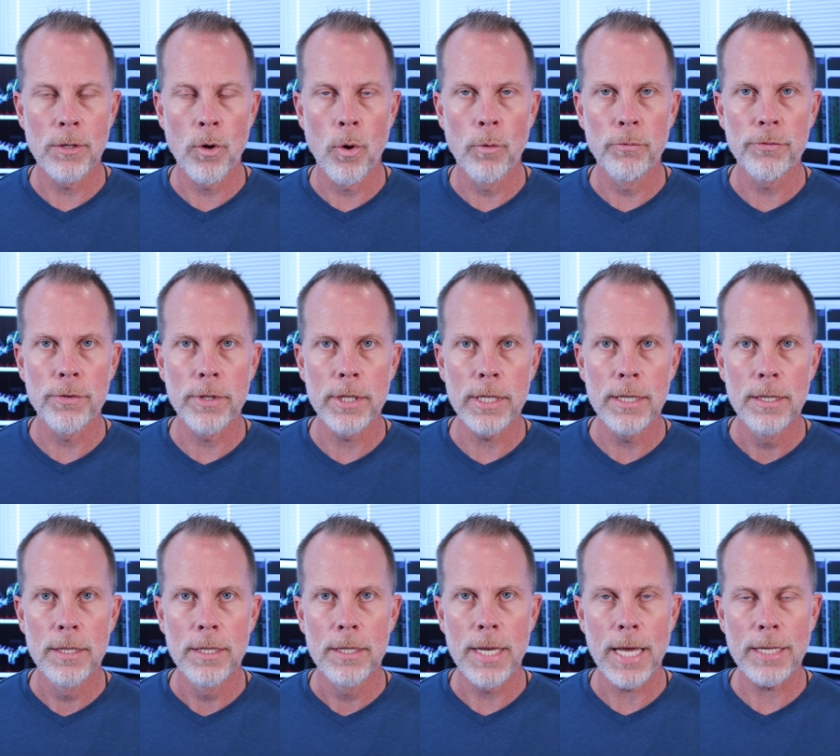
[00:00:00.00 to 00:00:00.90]
and
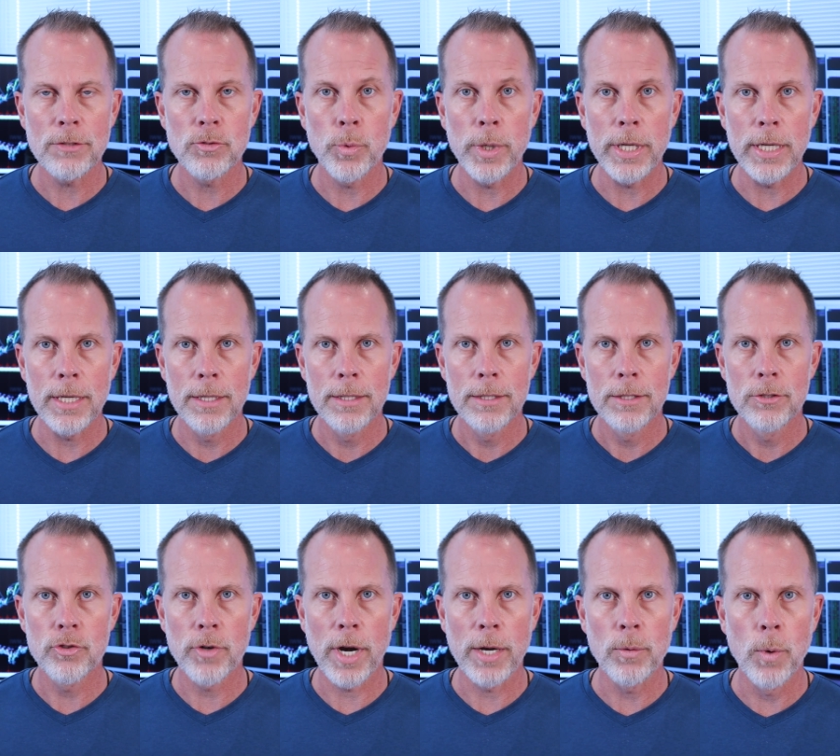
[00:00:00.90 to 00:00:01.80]
hopefully next week,
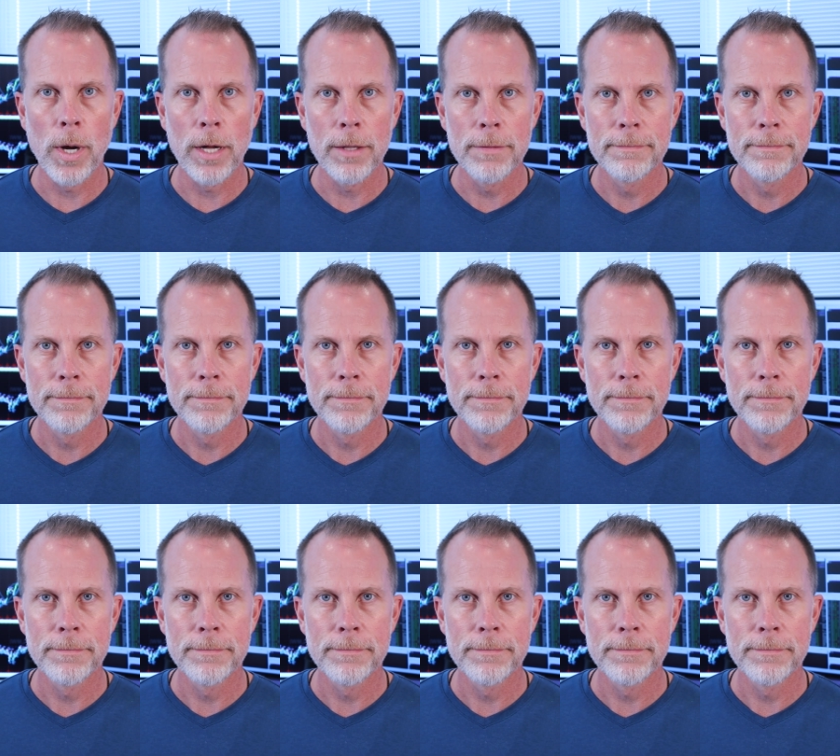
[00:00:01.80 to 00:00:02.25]
trade well.